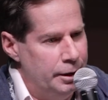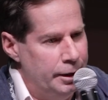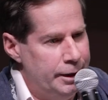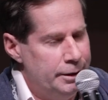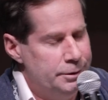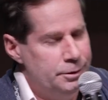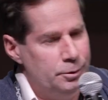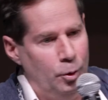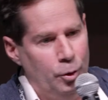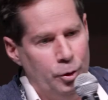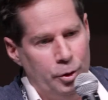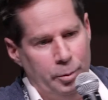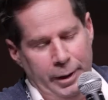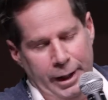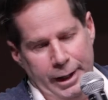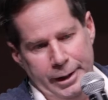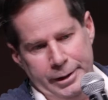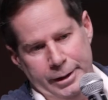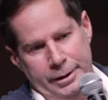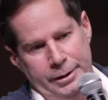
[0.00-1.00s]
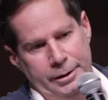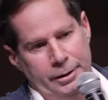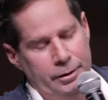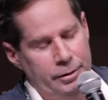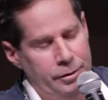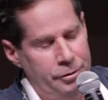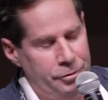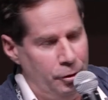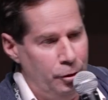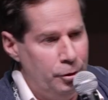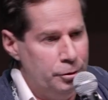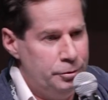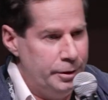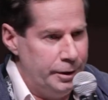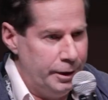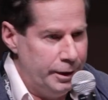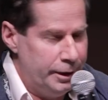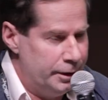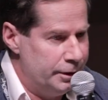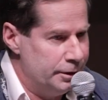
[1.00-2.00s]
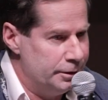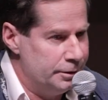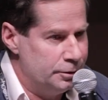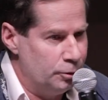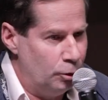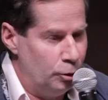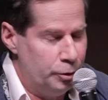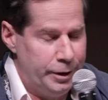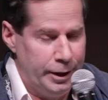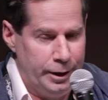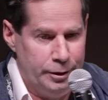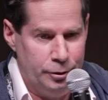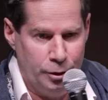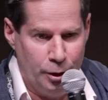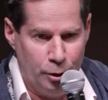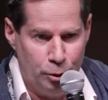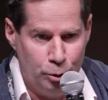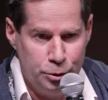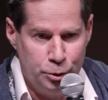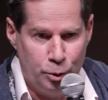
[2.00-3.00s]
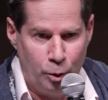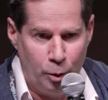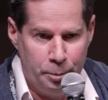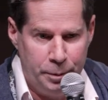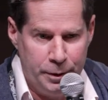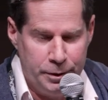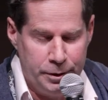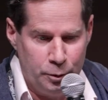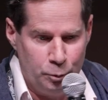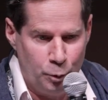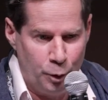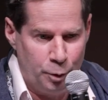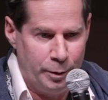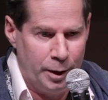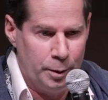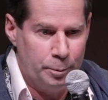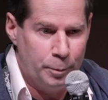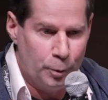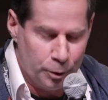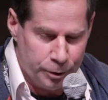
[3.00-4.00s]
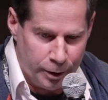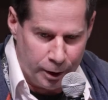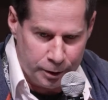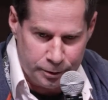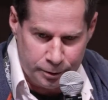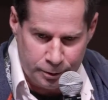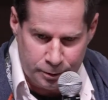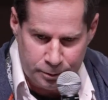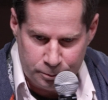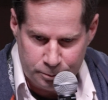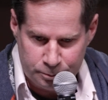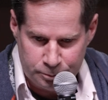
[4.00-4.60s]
his automatic thought is, okay, who's competing with my product?